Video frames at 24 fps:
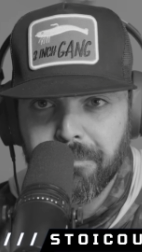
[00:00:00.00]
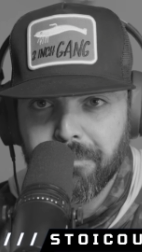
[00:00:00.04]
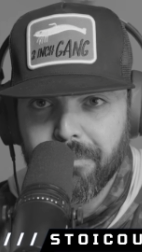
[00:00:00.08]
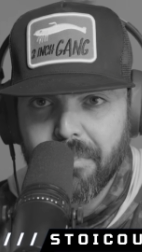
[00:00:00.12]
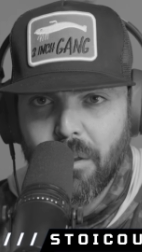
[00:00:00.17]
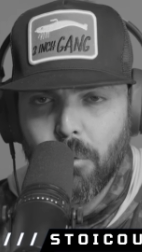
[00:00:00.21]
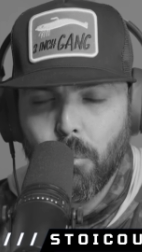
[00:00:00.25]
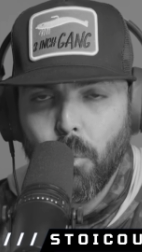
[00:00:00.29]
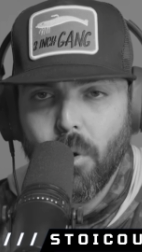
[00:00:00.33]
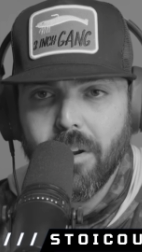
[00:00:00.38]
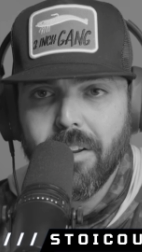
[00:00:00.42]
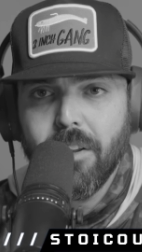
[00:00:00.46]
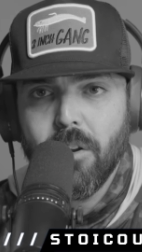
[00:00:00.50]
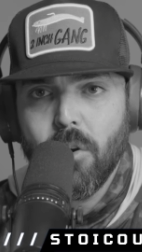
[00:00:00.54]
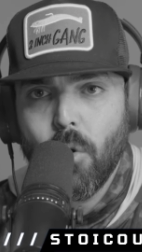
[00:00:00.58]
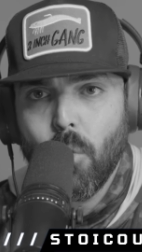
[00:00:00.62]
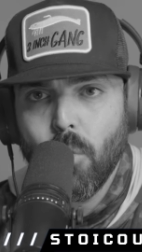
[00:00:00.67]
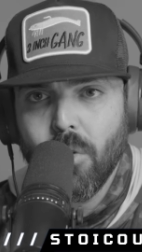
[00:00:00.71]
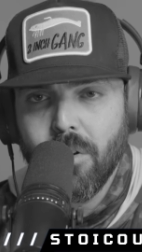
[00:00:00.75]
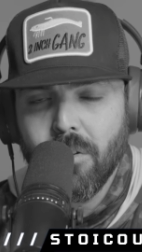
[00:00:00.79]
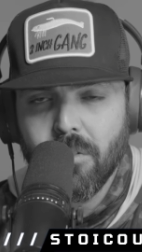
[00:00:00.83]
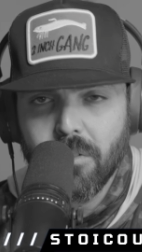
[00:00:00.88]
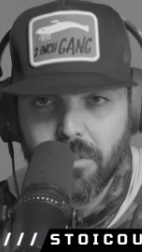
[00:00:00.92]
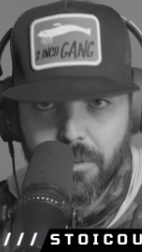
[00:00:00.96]
want to
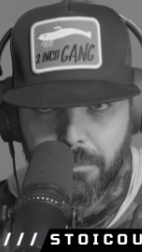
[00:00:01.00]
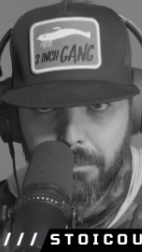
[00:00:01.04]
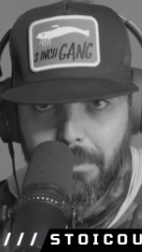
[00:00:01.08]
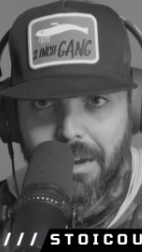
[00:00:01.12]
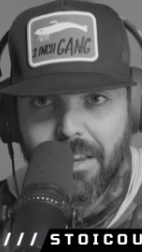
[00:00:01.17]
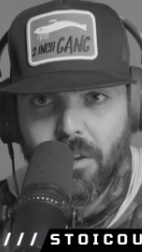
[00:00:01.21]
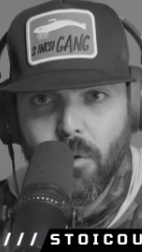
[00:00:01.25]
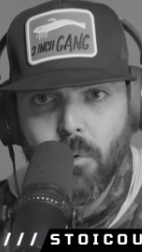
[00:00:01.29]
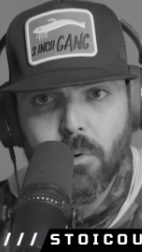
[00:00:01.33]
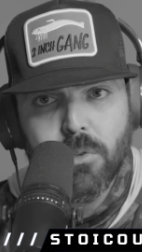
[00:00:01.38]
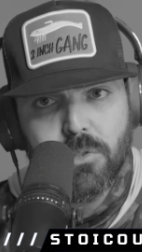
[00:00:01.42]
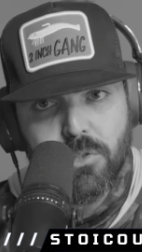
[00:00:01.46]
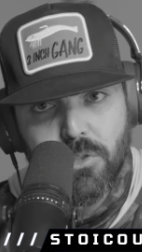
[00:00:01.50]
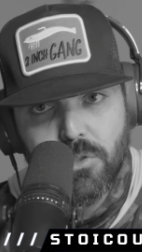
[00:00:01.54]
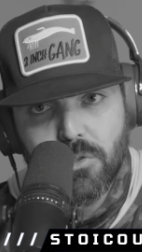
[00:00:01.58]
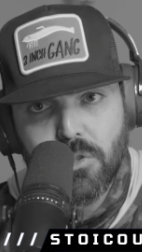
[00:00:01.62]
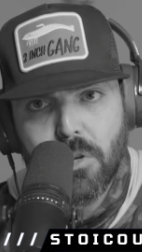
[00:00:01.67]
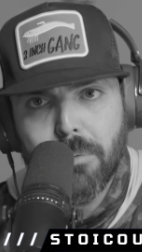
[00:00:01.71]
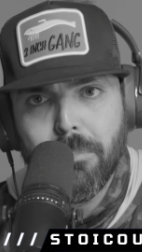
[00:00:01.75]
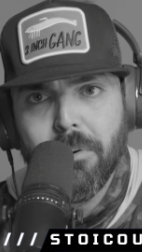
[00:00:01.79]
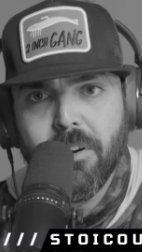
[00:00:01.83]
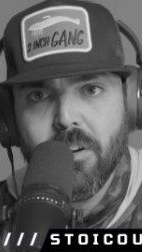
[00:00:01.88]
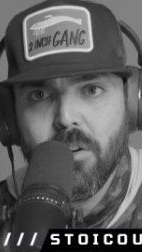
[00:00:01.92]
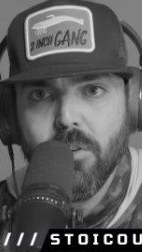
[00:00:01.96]
order my lures, use
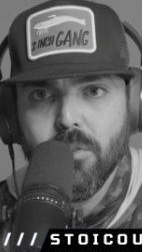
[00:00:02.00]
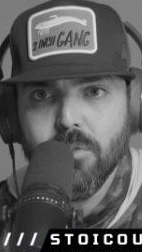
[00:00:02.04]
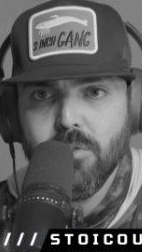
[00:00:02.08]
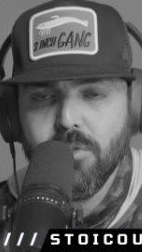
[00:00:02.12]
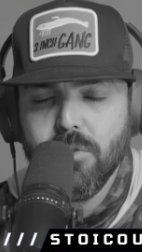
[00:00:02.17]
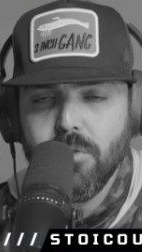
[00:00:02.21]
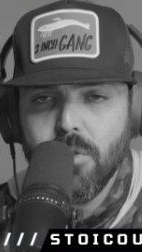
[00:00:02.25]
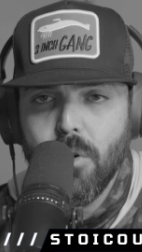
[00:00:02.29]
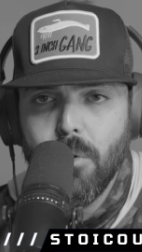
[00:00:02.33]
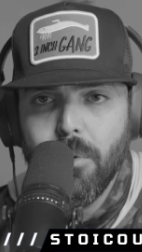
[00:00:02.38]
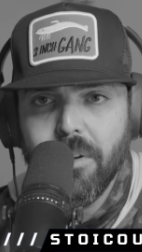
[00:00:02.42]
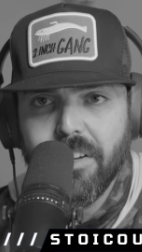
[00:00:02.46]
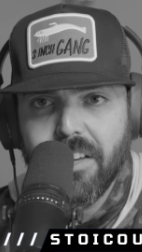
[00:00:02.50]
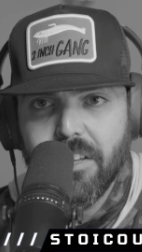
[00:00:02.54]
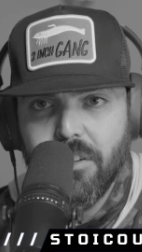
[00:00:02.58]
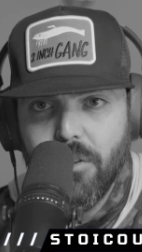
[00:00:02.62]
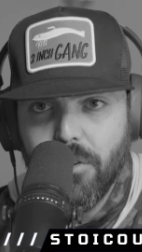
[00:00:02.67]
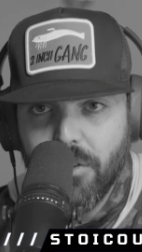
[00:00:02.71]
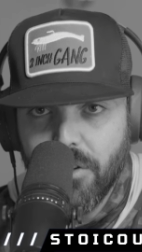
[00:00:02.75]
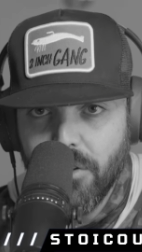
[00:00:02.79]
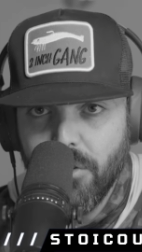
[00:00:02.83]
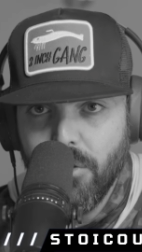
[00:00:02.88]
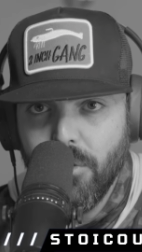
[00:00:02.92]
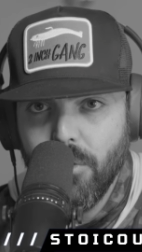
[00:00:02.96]
coupon code STOIC and you
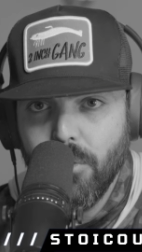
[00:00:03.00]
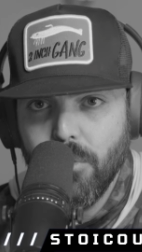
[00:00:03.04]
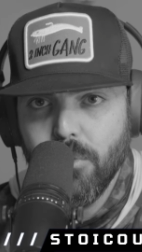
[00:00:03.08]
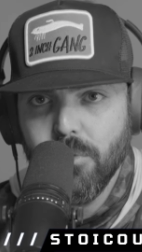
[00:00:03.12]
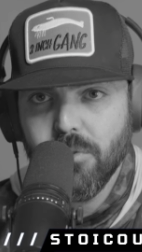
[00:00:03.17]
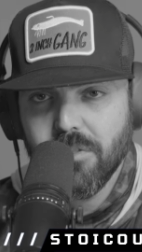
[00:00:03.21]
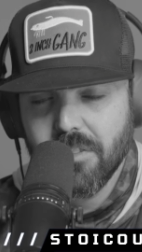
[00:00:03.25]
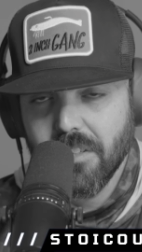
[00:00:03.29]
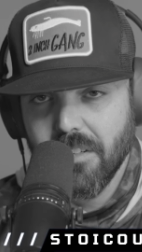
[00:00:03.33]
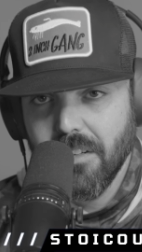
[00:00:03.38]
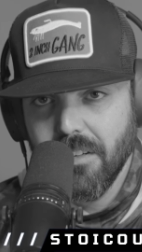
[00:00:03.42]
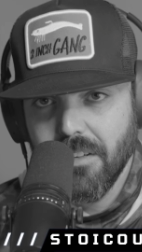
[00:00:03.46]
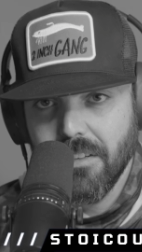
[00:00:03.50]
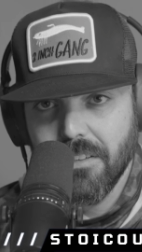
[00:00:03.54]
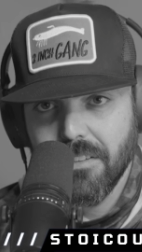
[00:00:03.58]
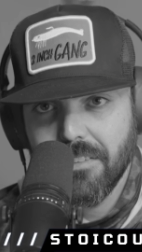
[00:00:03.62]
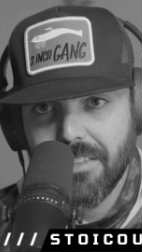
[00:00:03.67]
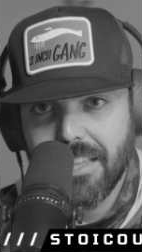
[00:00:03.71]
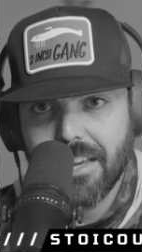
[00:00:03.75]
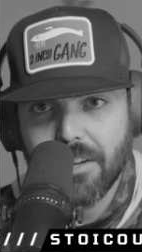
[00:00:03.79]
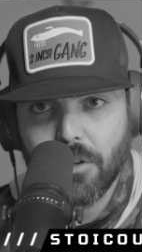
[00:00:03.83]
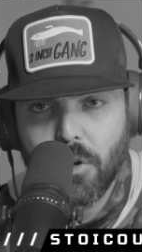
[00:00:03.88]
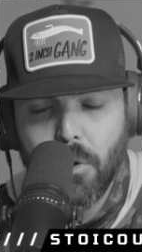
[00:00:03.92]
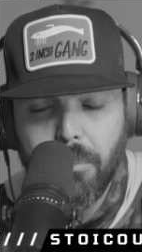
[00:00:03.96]
can use uh,
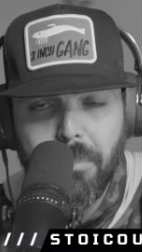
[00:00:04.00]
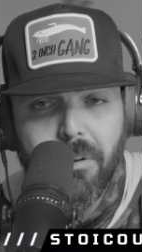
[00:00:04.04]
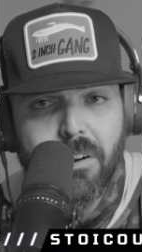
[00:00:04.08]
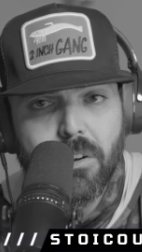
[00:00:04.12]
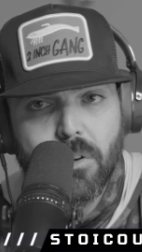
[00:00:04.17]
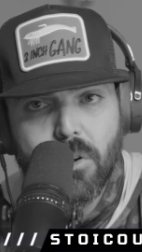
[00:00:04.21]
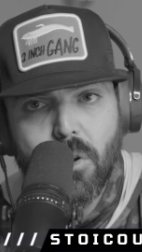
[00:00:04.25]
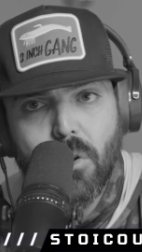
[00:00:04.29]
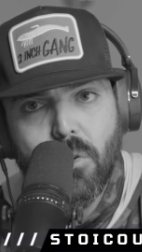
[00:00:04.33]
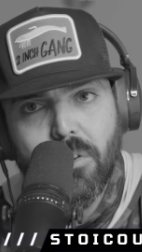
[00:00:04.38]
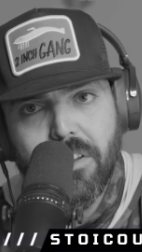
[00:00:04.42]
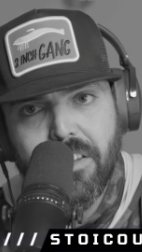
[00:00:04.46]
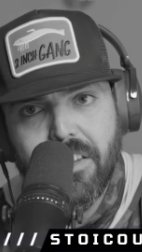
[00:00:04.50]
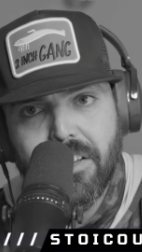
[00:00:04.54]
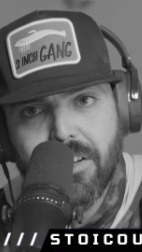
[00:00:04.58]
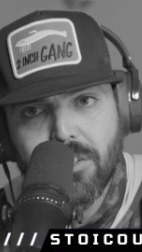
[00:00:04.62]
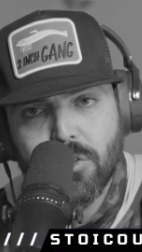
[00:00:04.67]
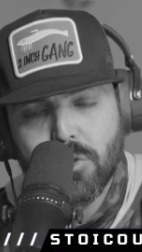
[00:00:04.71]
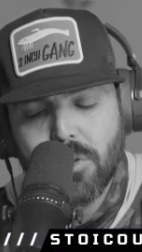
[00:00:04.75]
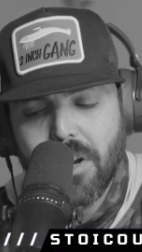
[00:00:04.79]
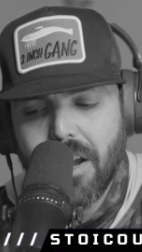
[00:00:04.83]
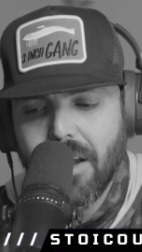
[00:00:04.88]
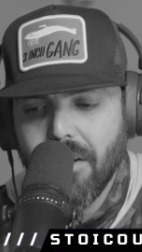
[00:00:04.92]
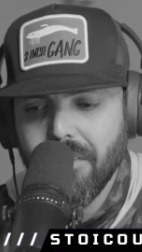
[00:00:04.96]
that coupon code and you can
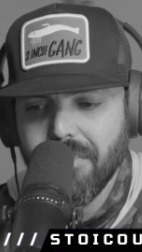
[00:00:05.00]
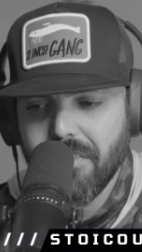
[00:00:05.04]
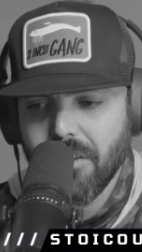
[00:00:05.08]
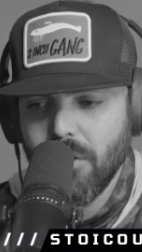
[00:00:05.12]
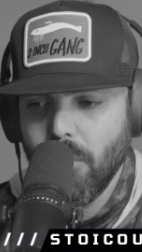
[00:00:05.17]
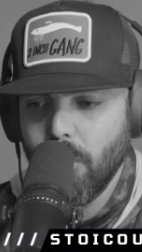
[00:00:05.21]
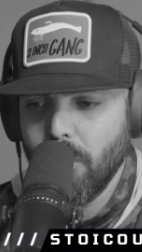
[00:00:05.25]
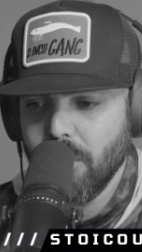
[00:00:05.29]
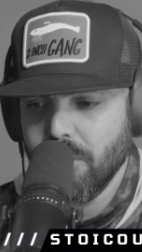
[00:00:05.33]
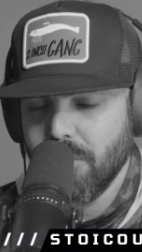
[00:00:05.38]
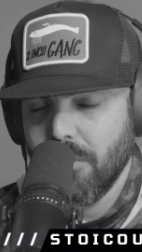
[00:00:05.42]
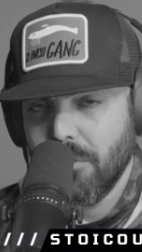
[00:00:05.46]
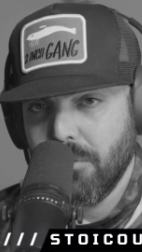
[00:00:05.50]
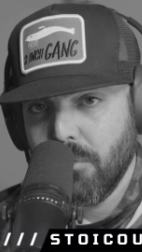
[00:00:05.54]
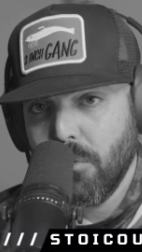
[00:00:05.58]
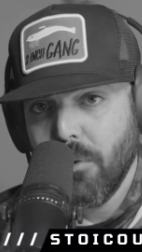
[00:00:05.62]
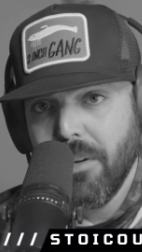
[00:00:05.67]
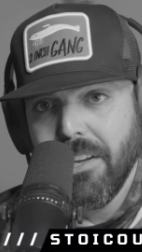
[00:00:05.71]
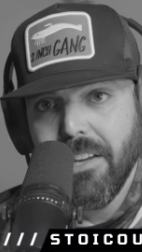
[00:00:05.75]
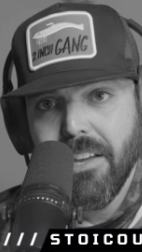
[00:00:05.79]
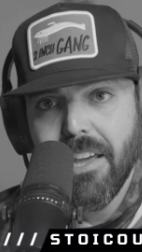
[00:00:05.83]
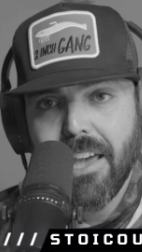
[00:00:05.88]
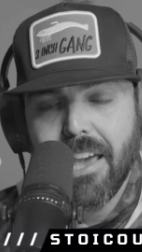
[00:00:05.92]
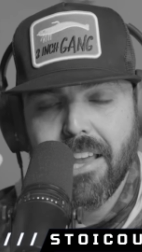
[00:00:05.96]
try out the lures for free.